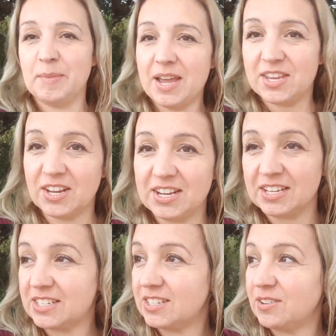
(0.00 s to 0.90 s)
My
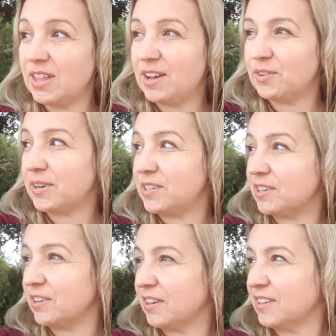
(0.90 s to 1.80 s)
goodness, so loud around
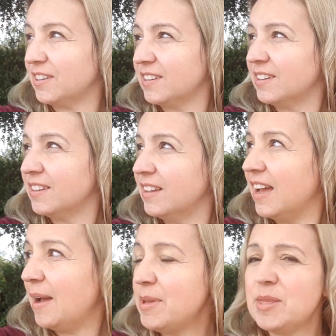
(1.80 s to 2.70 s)
here.
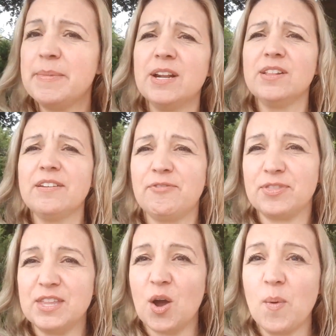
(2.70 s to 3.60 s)
I'm in the middle
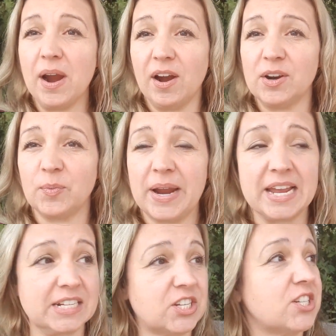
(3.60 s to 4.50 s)
of nowhere on a
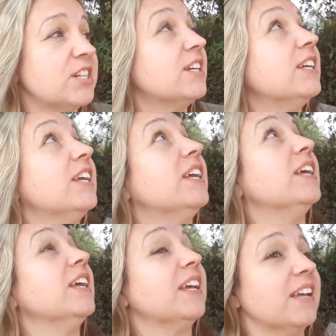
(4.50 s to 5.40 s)
ranch.
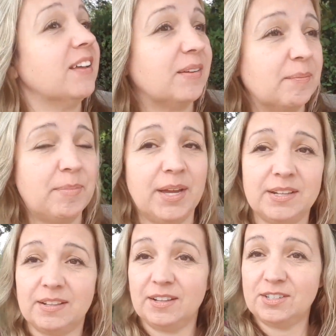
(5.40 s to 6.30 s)
But
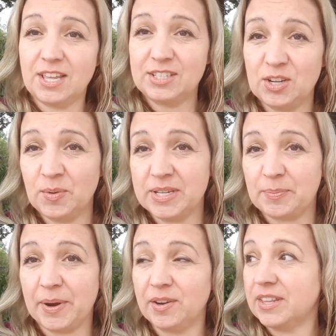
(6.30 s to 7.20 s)
there's lots of noise
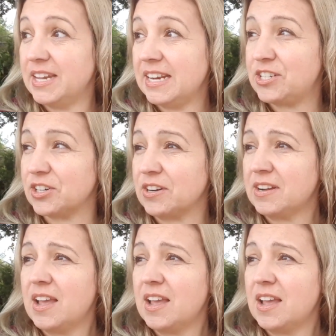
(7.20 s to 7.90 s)
apparently in nature.